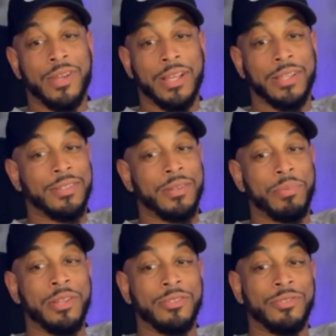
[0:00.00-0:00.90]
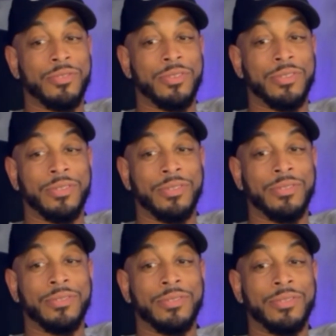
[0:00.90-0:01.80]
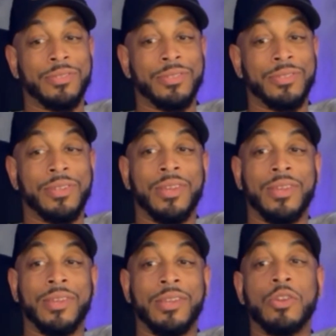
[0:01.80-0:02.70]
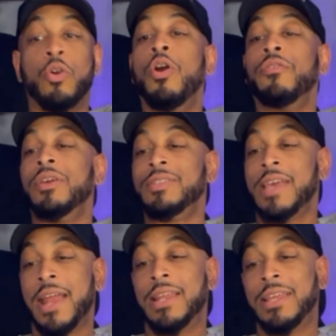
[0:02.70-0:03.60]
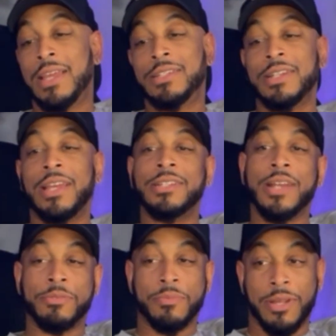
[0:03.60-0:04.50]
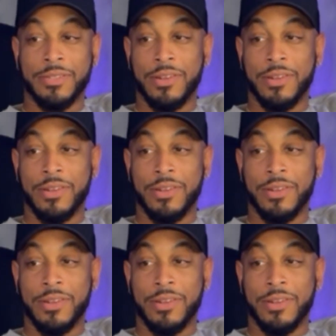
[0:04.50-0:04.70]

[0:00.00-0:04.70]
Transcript: I guess it depends on, or if there's an allegation that he chopped somebody's